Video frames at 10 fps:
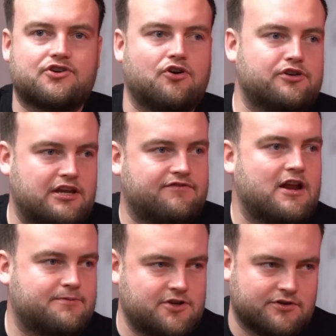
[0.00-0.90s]
record
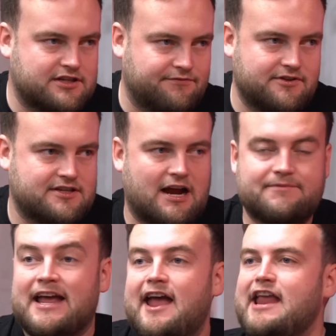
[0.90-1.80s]
different episodes at different
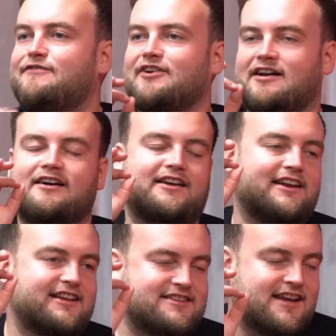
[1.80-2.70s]
times. Ethan can't
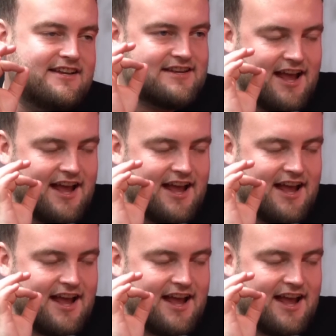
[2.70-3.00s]
get it into his